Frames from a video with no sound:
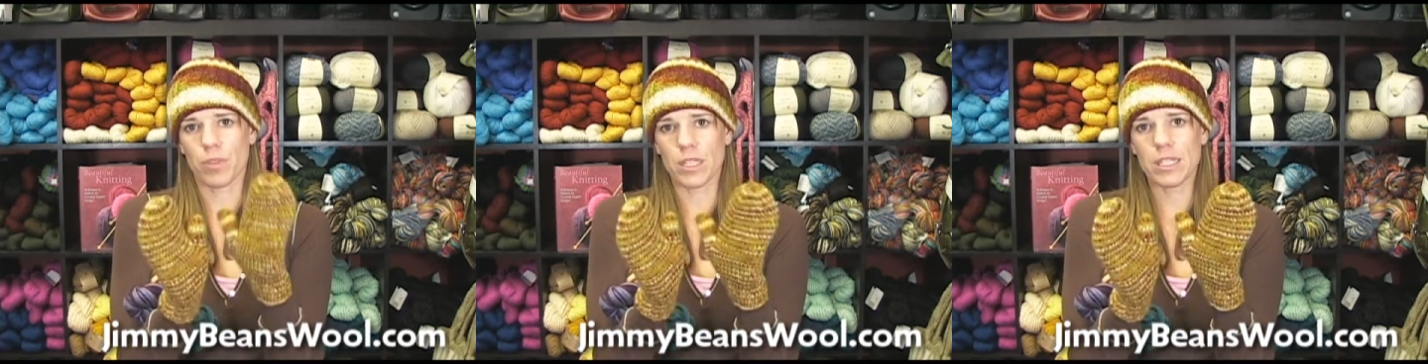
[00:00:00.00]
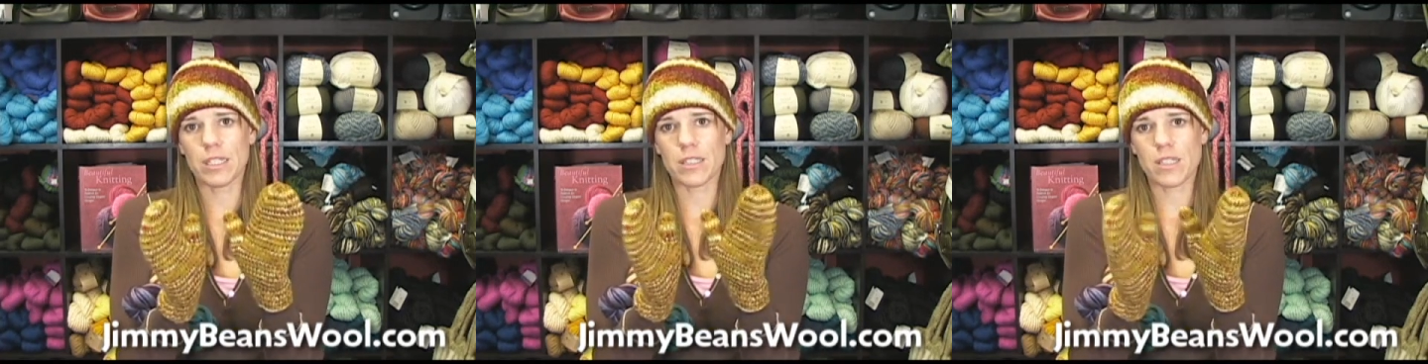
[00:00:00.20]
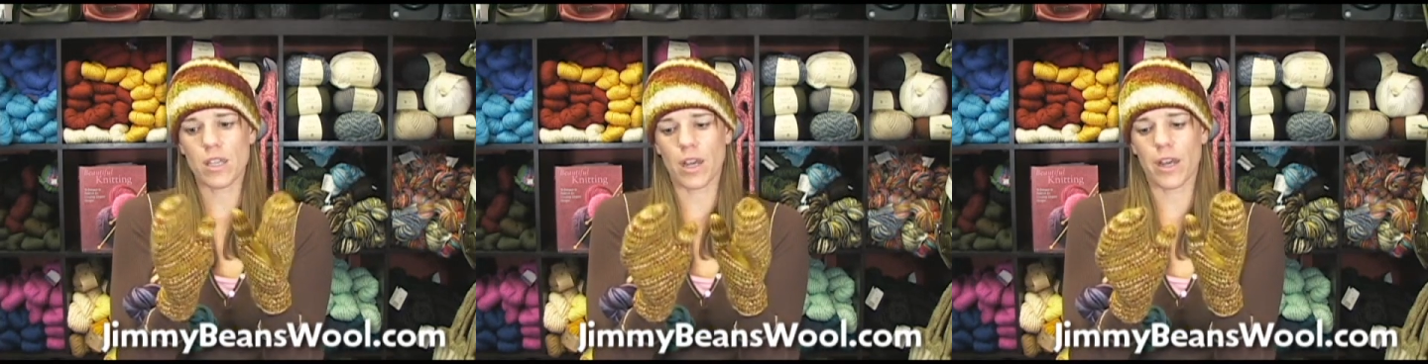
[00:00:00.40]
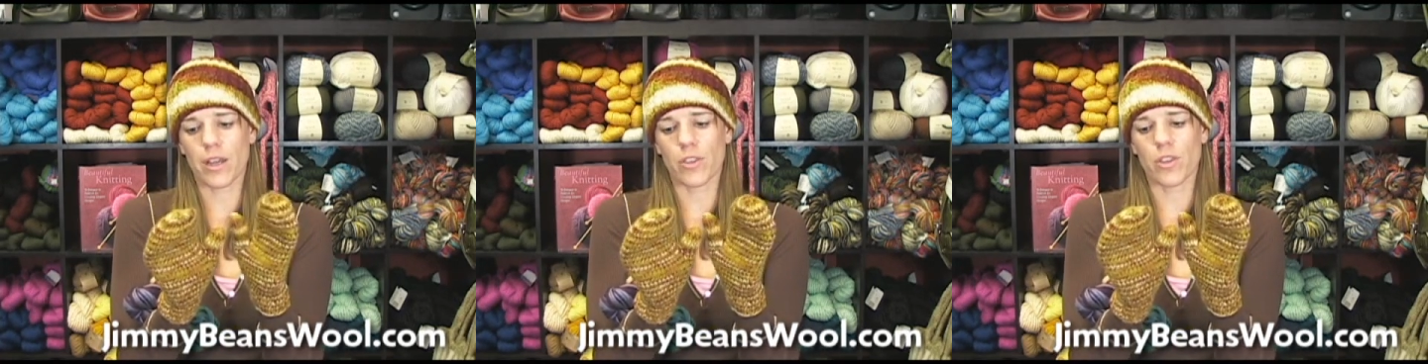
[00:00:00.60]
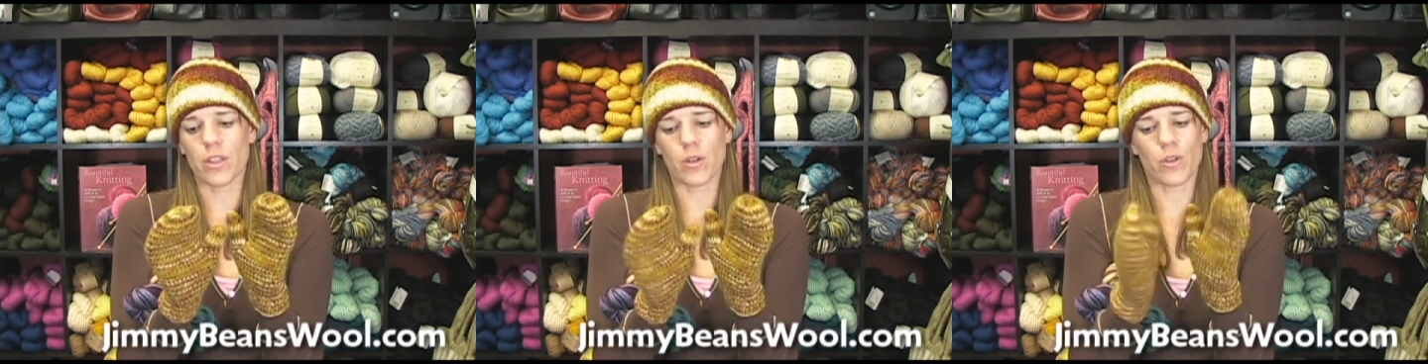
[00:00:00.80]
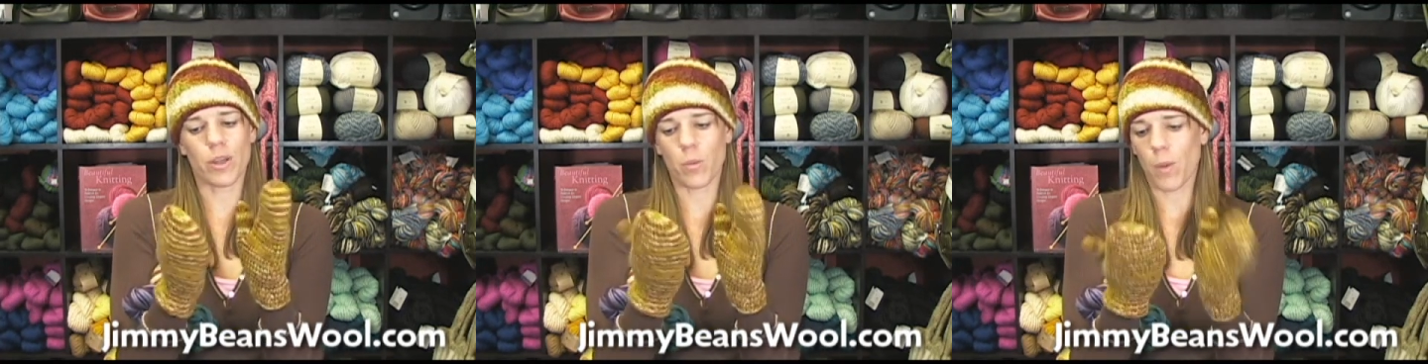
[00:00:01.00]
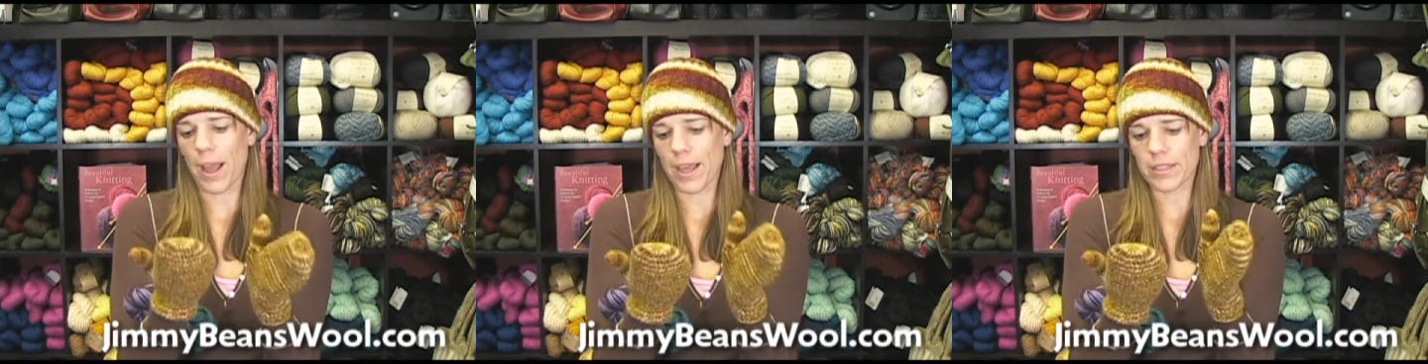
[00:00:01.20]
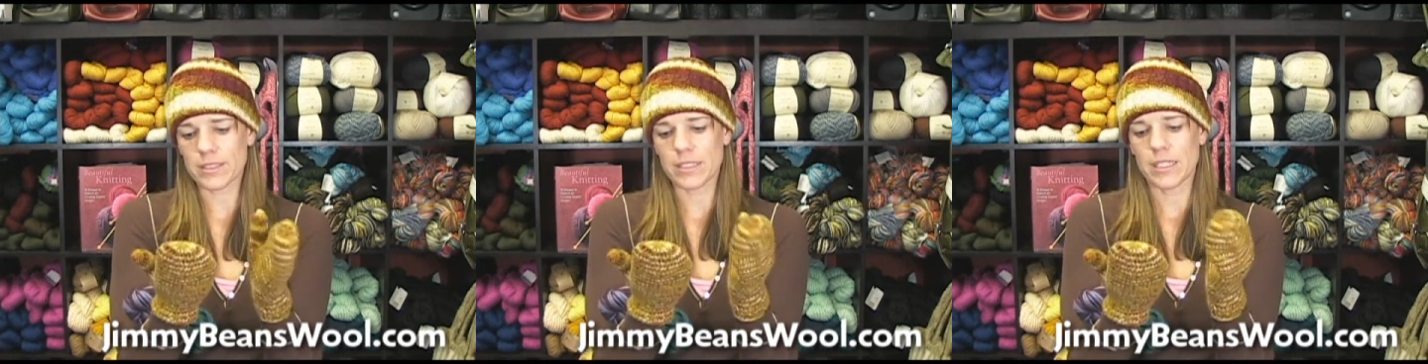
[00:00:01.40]
These, it'll get
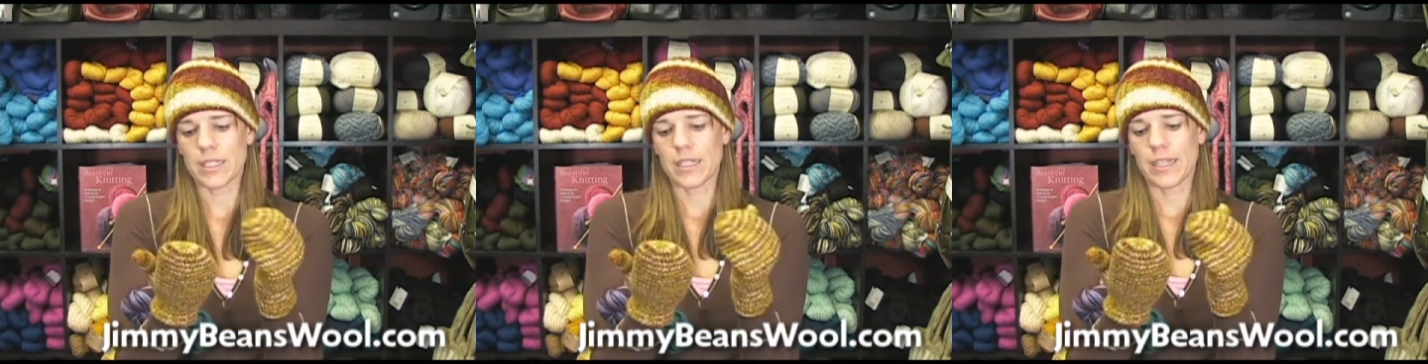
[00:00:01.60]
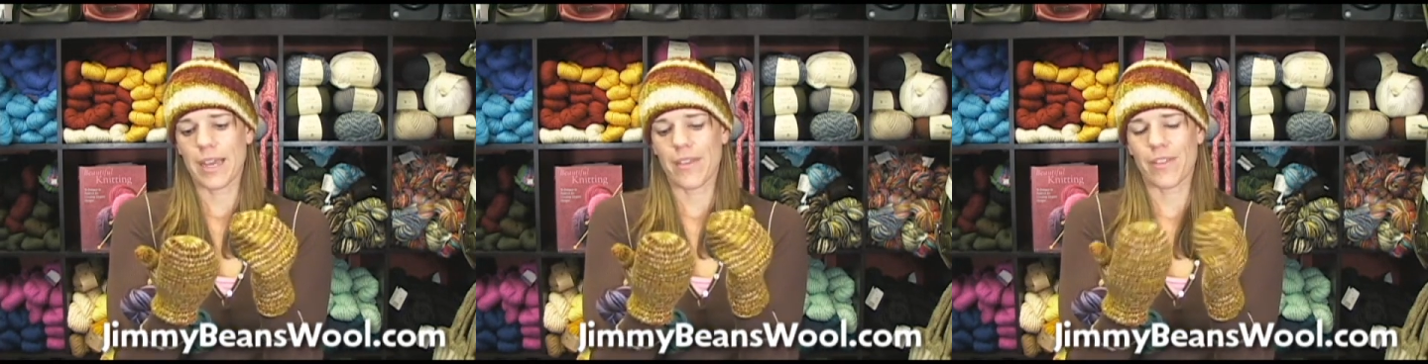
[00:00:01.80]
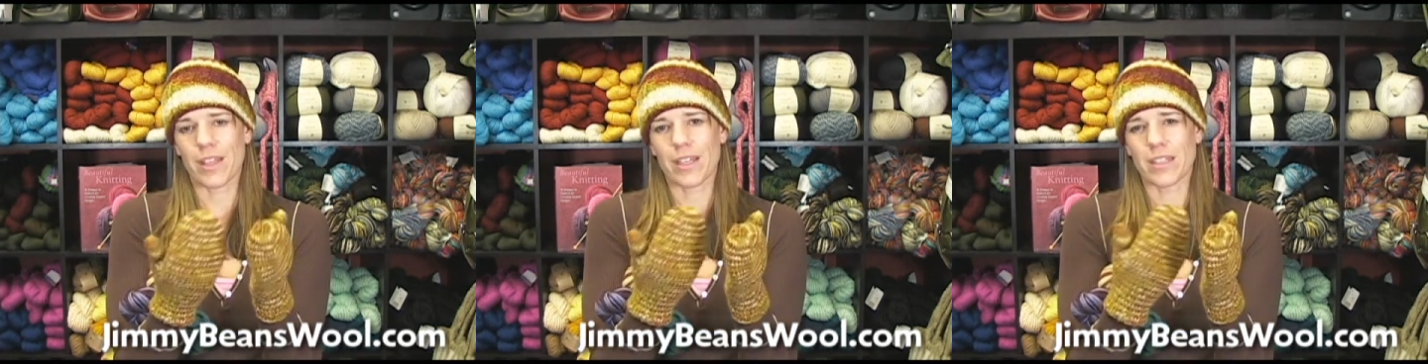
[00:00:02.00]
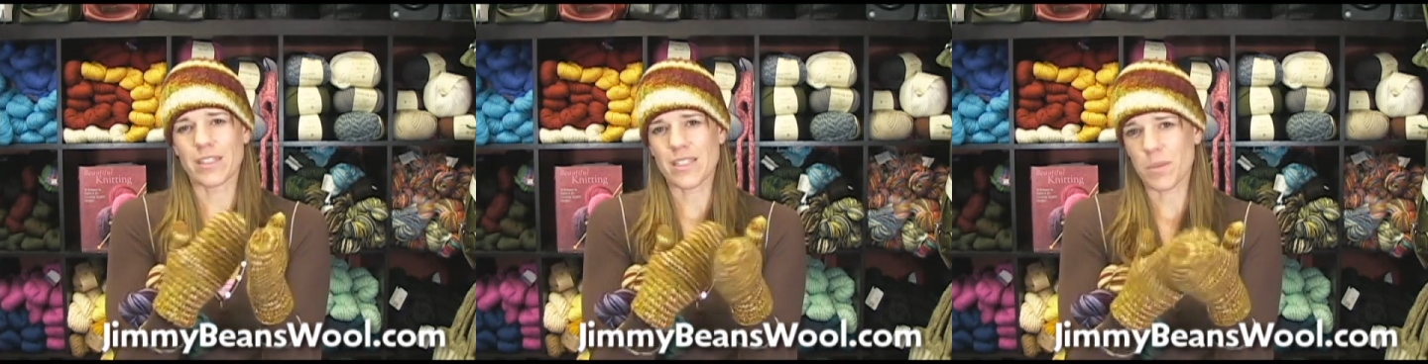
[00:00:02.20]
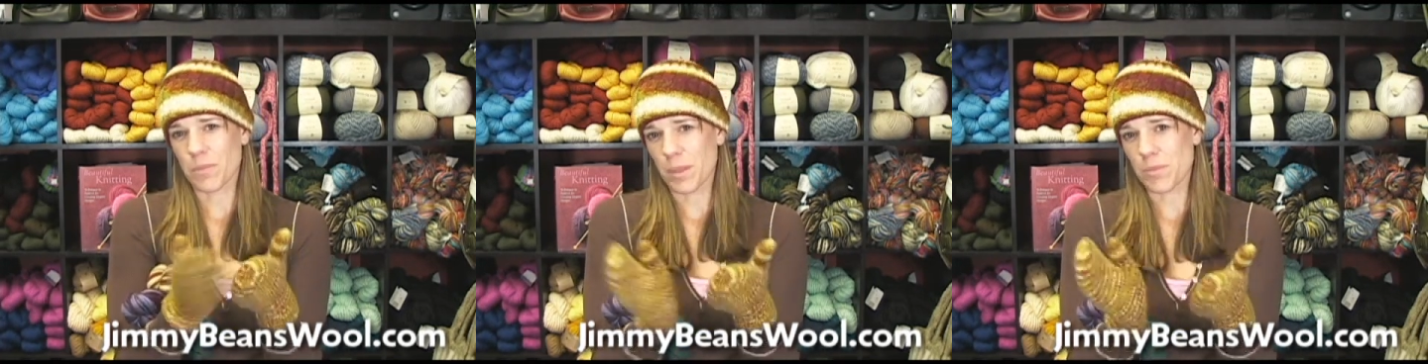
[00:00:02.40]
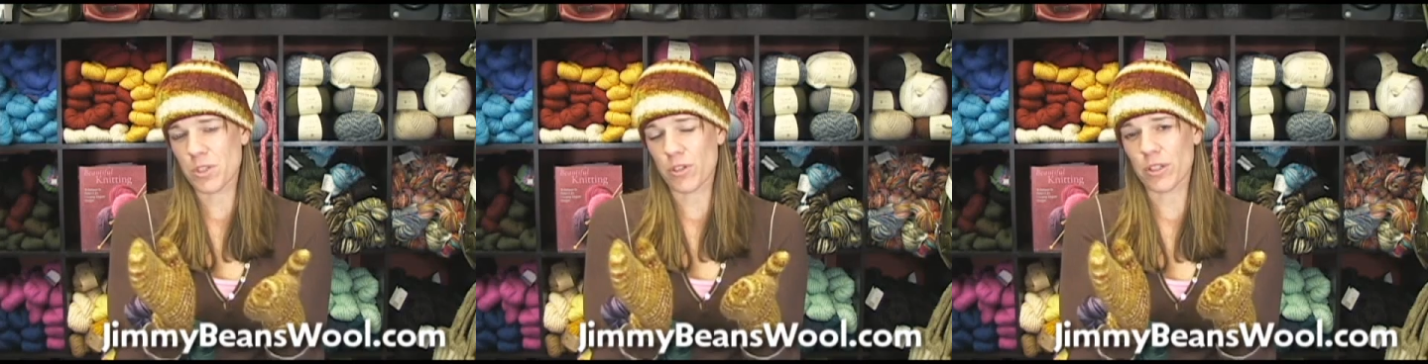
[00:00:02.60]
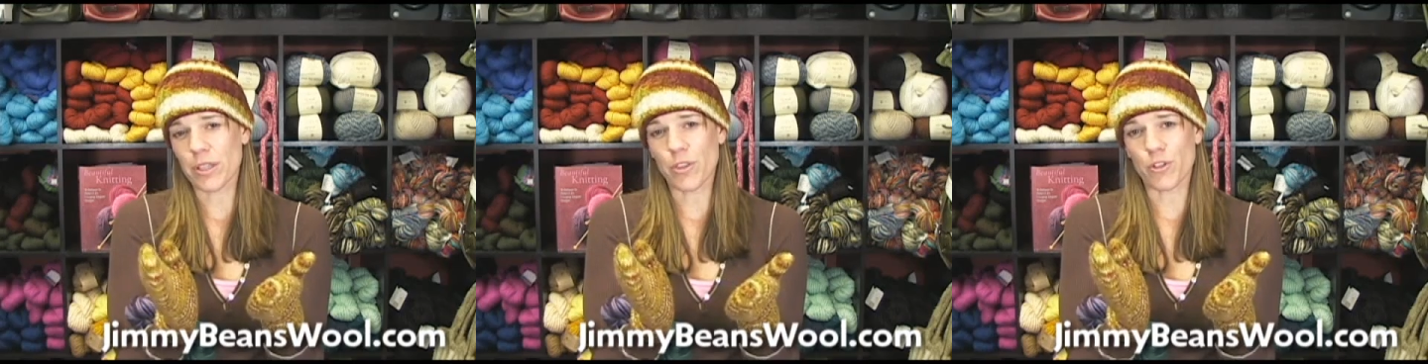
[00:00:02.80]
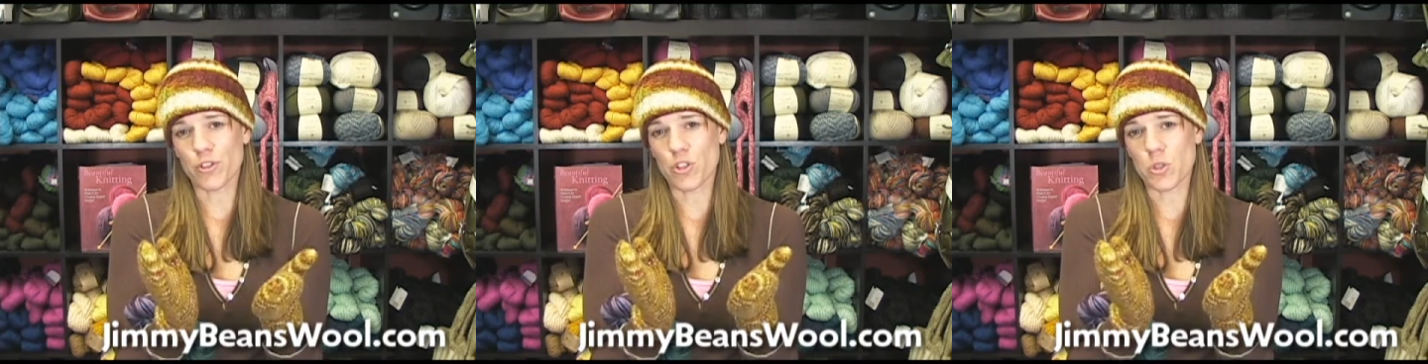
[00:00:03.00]
wet, and then sometimes it'll
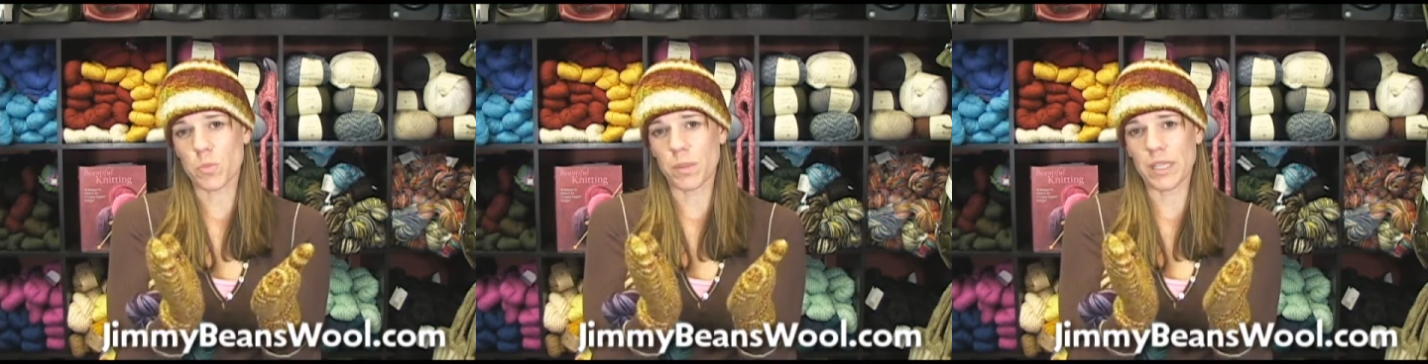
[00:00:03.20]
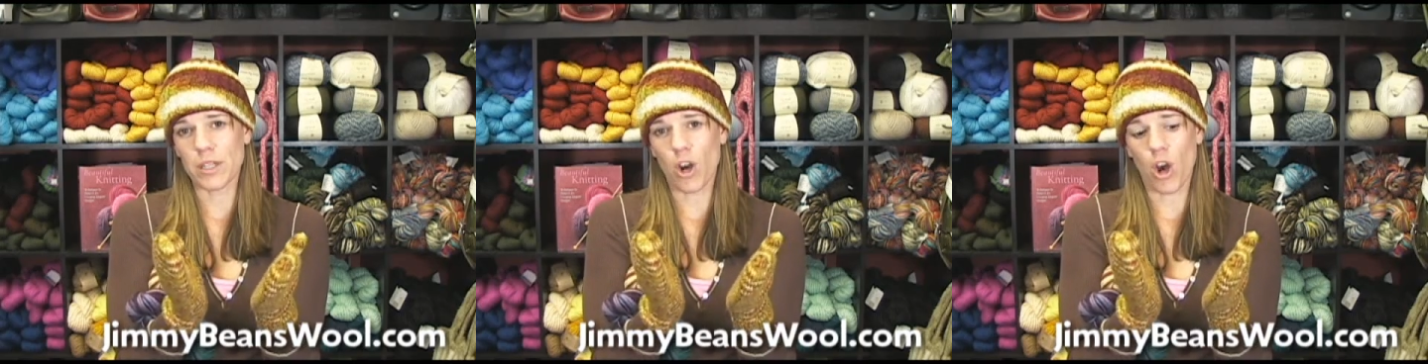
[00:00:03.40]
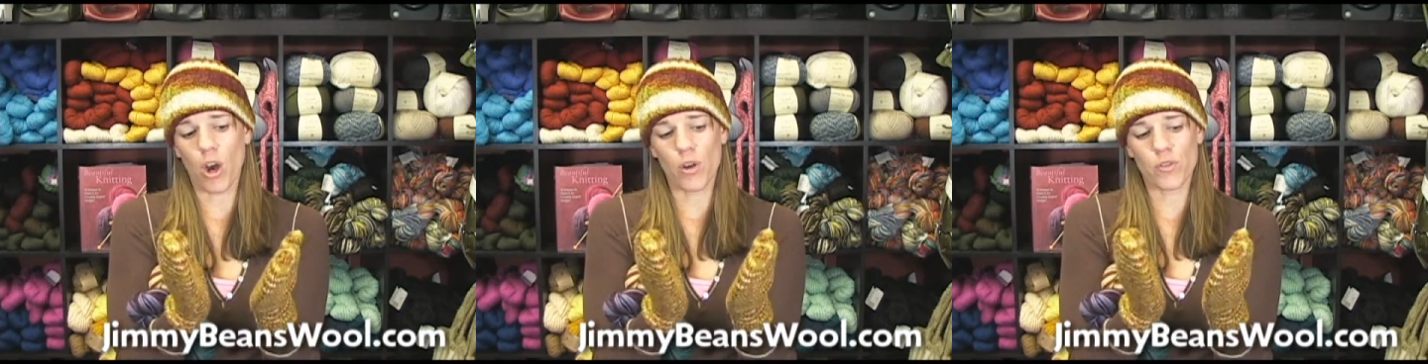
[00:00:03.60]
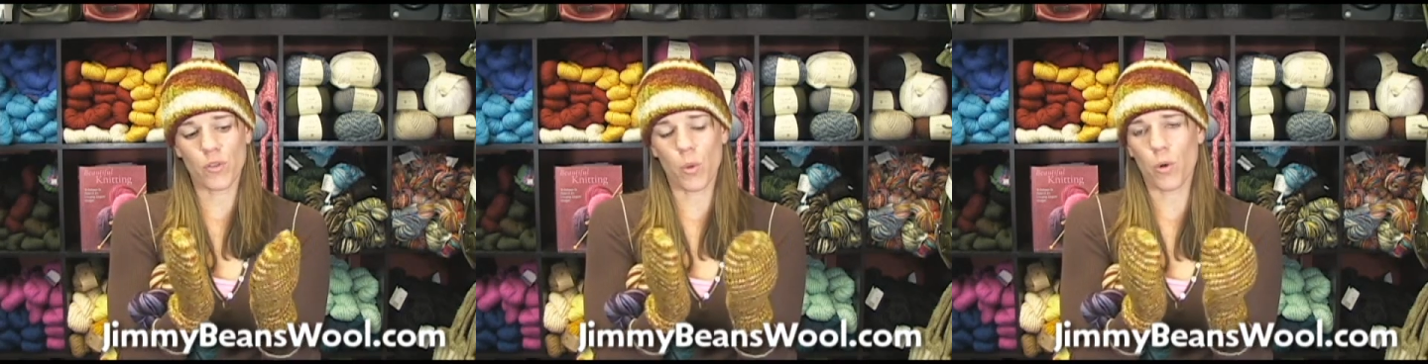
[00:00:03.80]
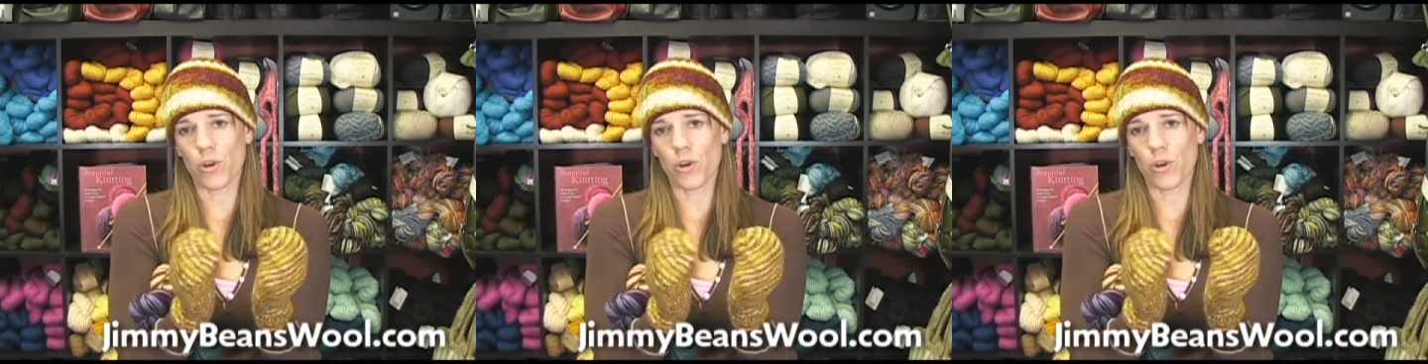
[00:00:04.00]
either just bead off,